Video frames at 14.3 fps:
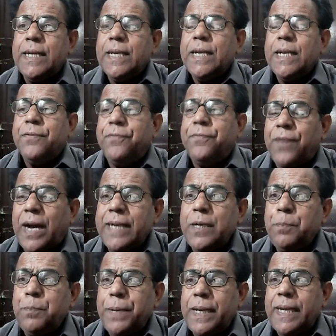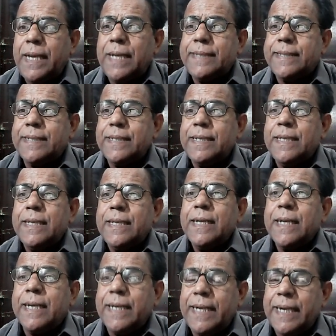one place
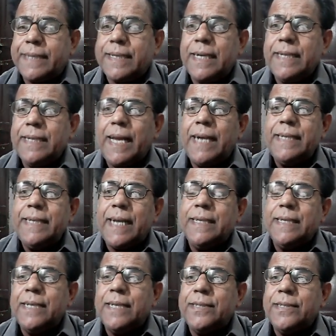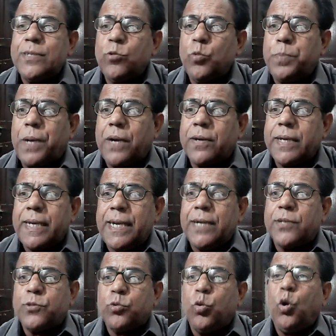greater than 10 raised to the power 8.
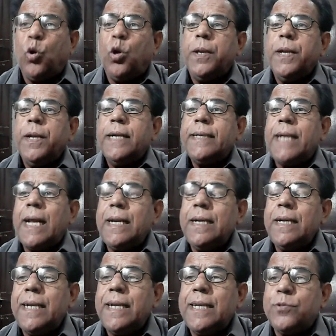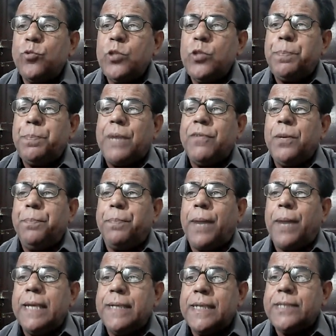So 10 raised to the power
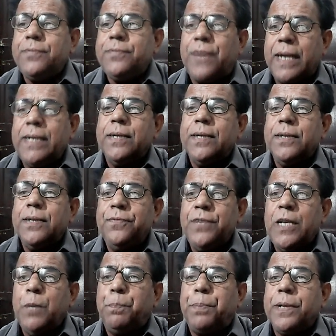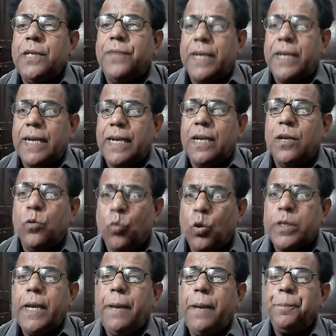minus 1 will prevail.
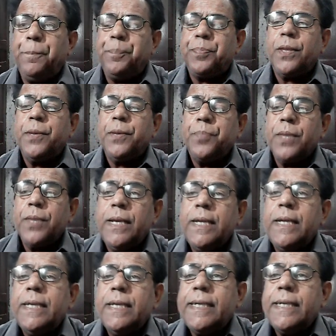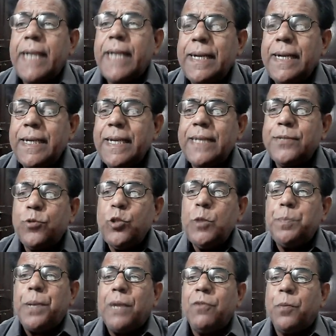Okay, 10 raised to the
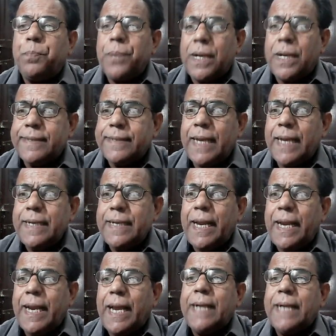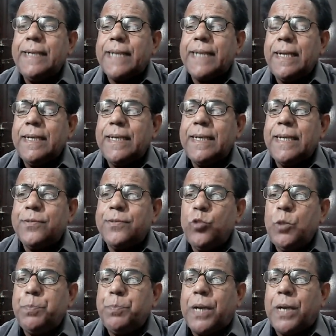power plus 10 and 10 raised to
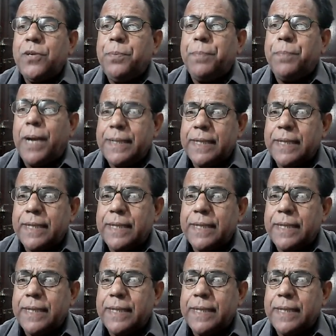the power minus